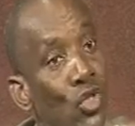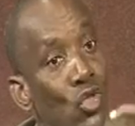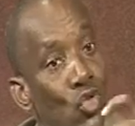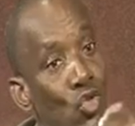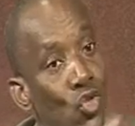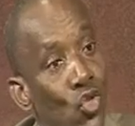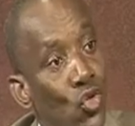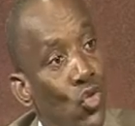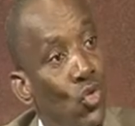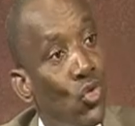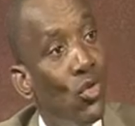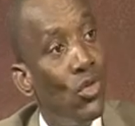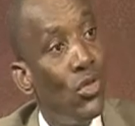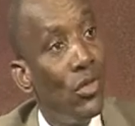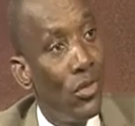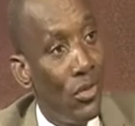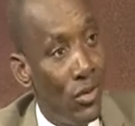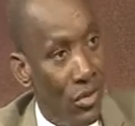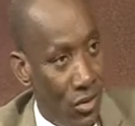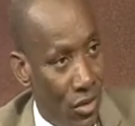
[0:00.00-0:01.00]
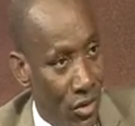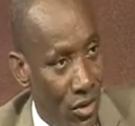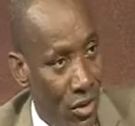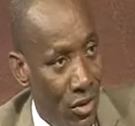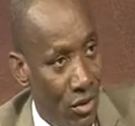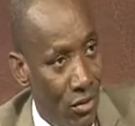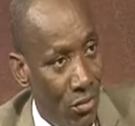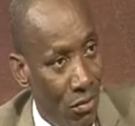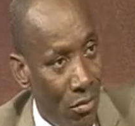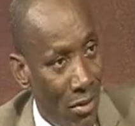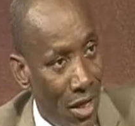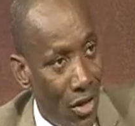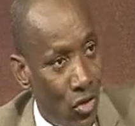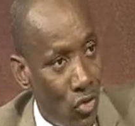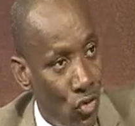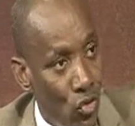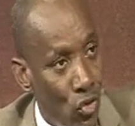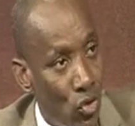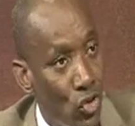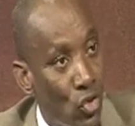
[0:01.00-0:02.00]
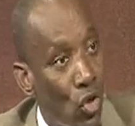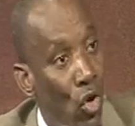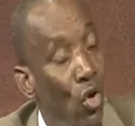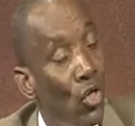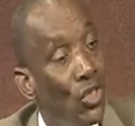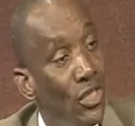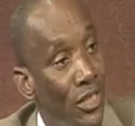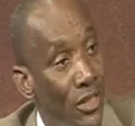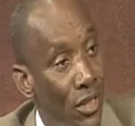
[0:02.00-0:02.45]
to make rules or change the